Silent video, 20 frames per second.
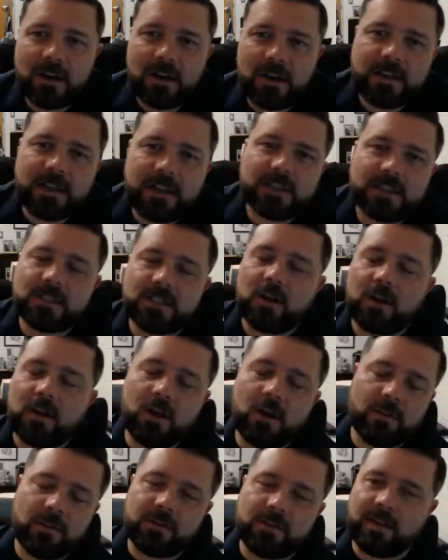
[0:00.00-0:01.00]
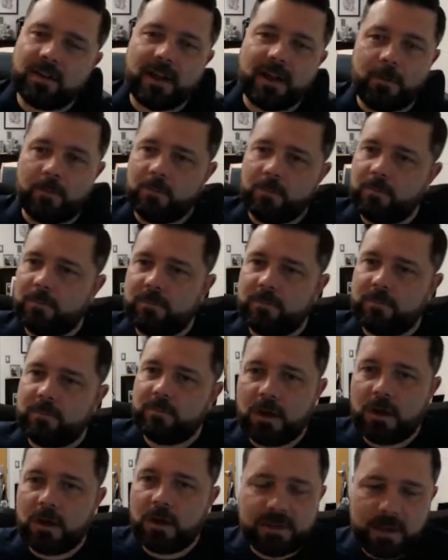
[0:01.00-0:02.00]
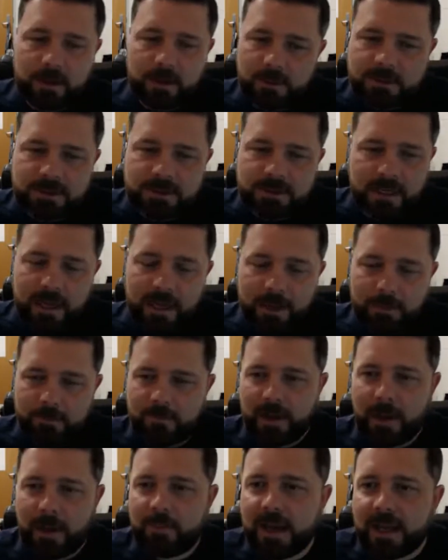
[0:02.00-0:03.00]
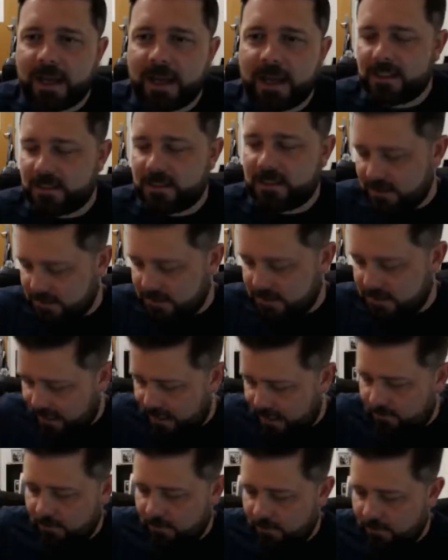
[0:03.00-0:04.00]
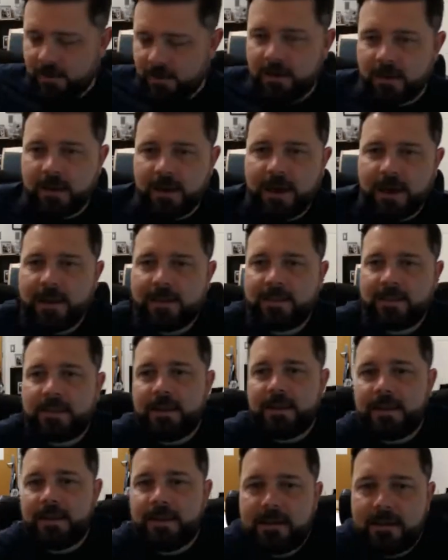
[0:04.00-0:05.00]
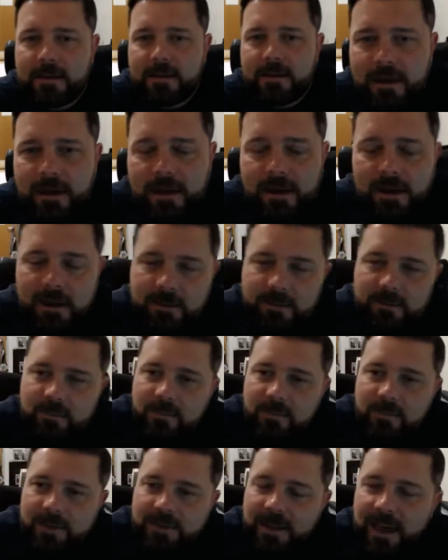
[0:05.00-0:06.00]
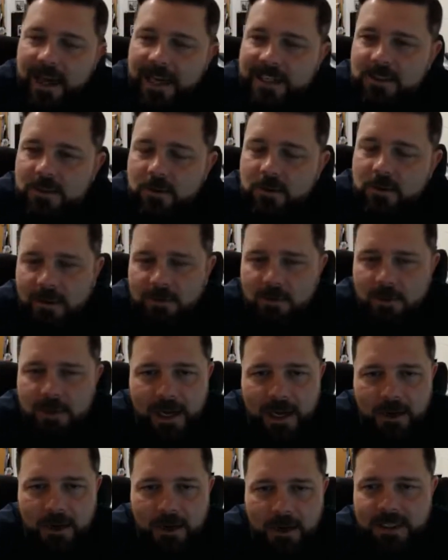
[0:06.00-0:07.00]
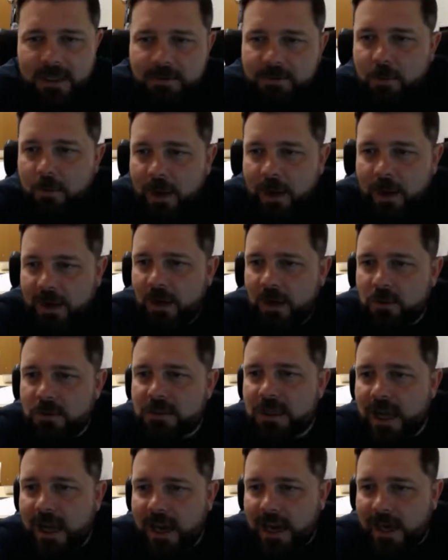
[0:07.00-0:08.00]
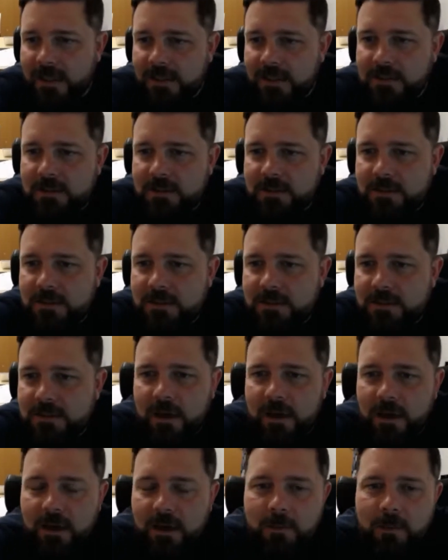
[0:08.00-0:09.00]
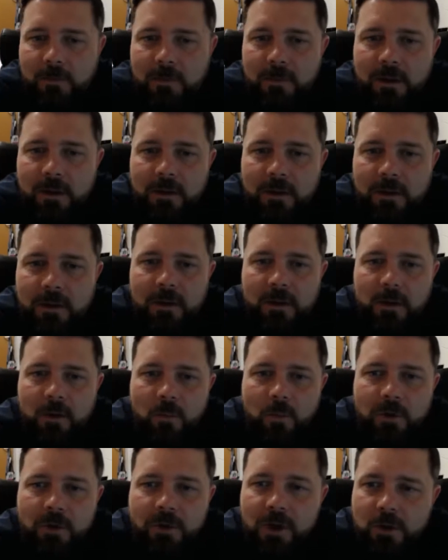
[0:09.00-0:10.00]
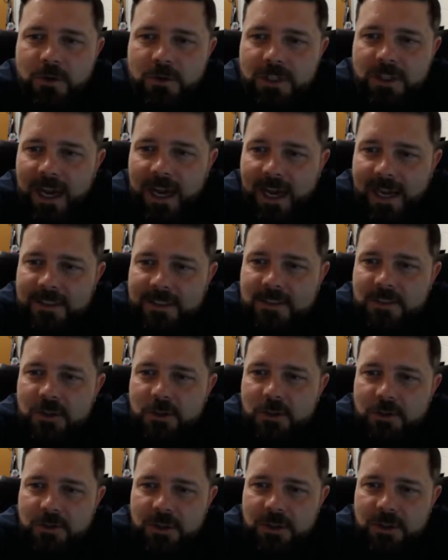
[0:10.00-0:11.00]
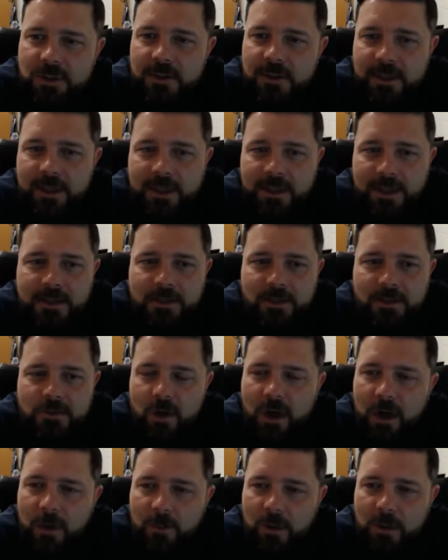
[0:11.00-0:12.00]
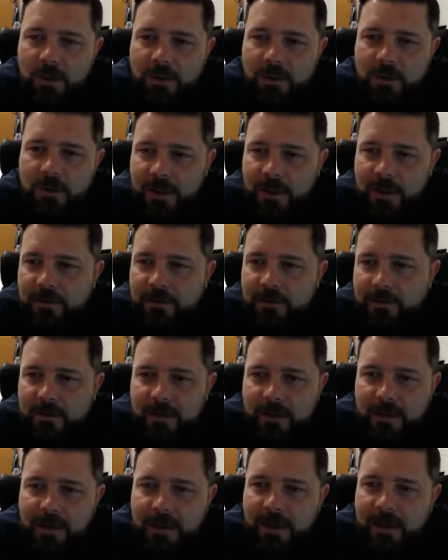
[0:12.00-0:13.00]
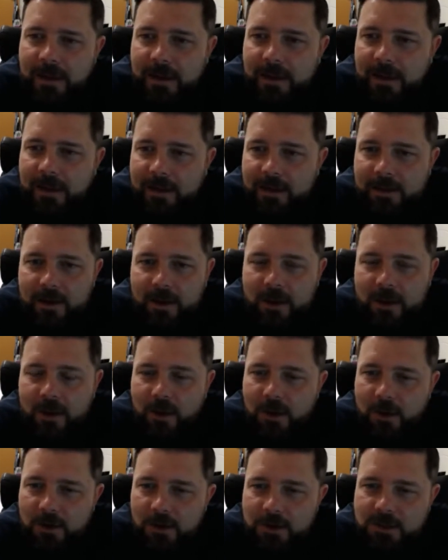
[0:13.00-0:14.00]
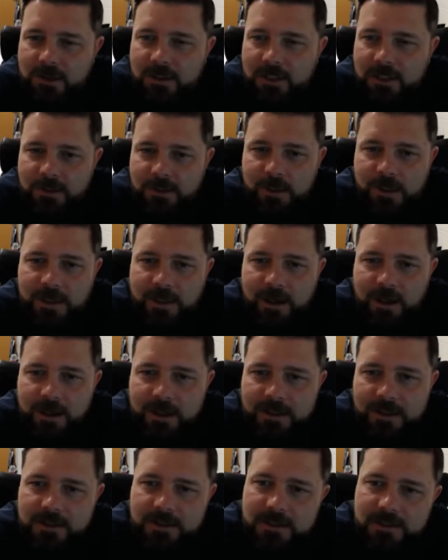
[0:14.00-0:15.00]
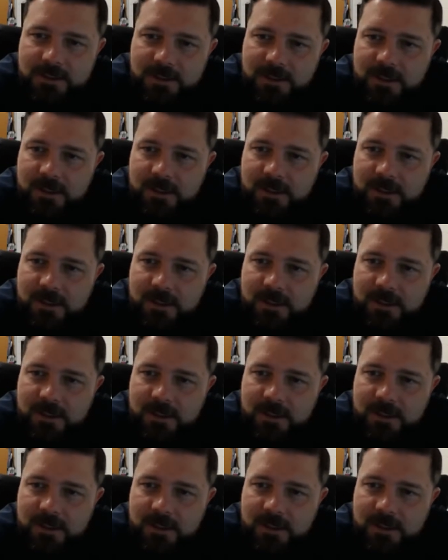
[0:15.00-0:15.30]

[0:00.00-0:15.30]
our kids all the time, all the time. It's I'm I'm guessing it's the same at the uh, at the high school level. Now it was different when I coach guys. Um, when you coach guys, usually the drama that uh, occurs is because